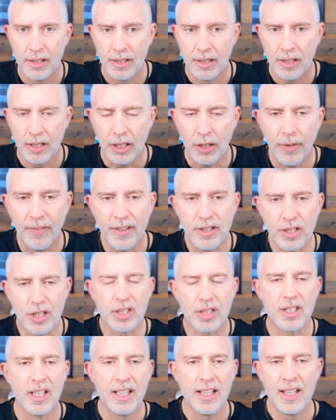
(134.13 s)
This
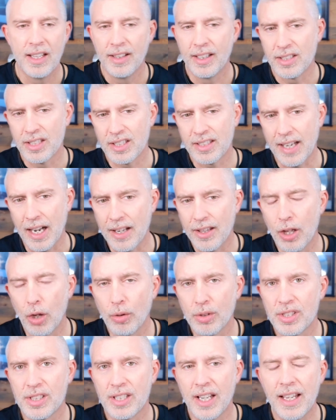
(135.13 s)
is kind of the
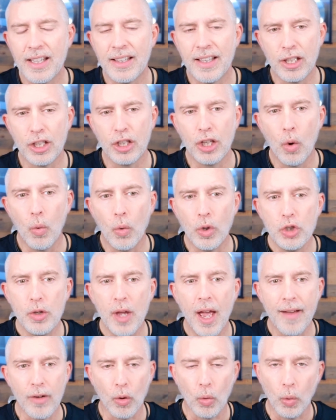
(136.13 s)
old saying that, when you
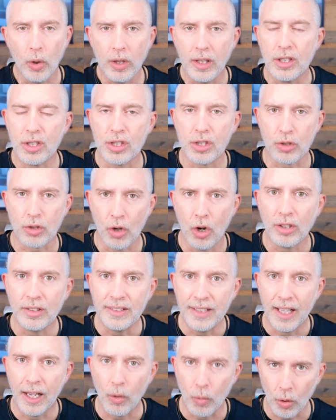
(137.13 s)
have a really
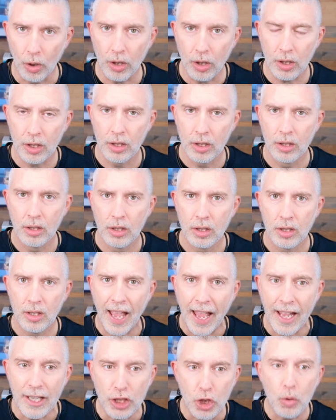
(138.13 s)
strong network
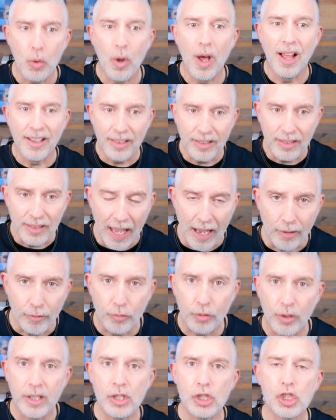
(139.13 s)
and you
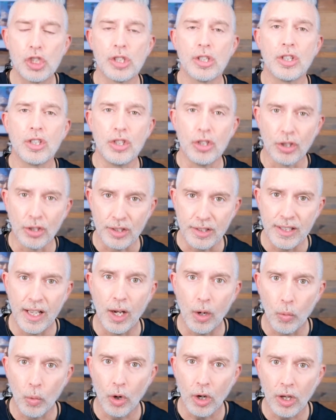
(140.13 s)
leverage your
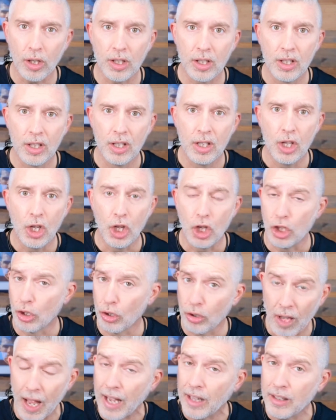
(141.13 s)
network,
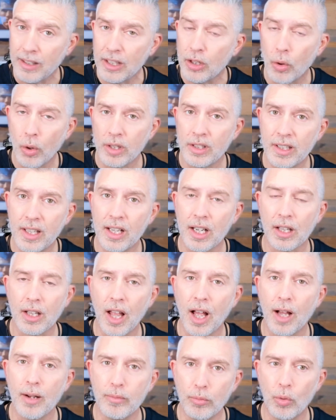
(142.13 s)
you're likely going to get a
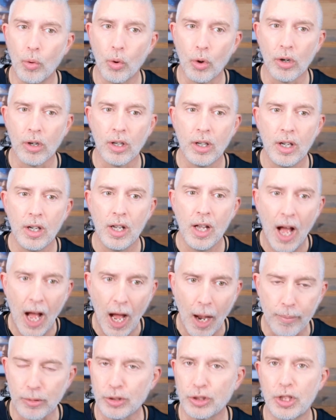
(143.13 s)
lot more
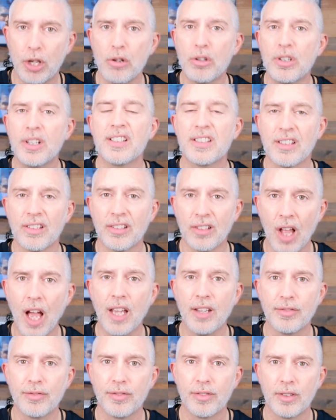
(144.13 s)
opportunities in
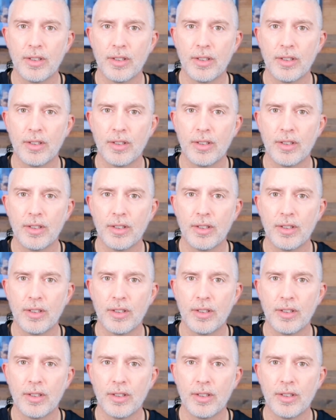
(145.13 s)
life.